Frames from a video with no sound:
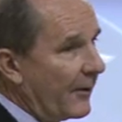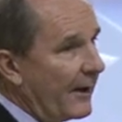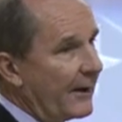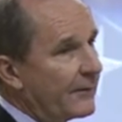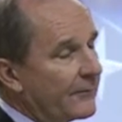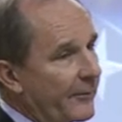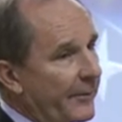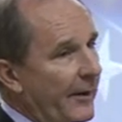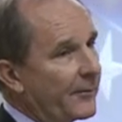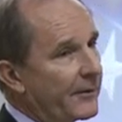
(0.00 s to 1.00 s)
white,
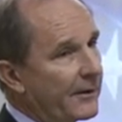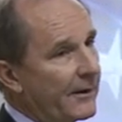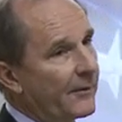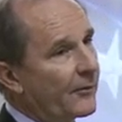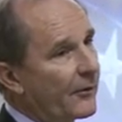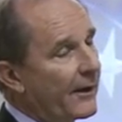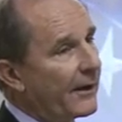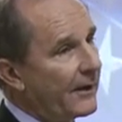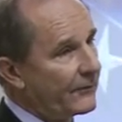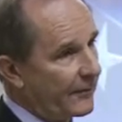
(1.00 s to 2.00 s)
Republican,
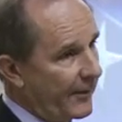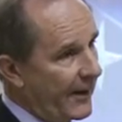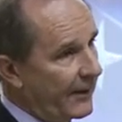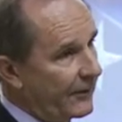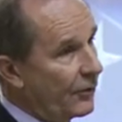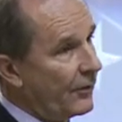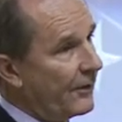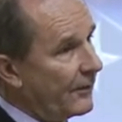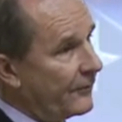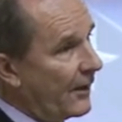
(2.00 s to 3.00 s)
Democrat. It's about
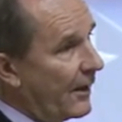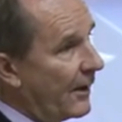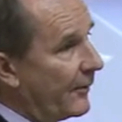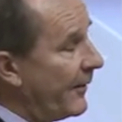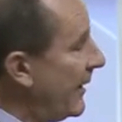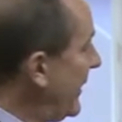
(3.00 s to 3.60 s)
doing the job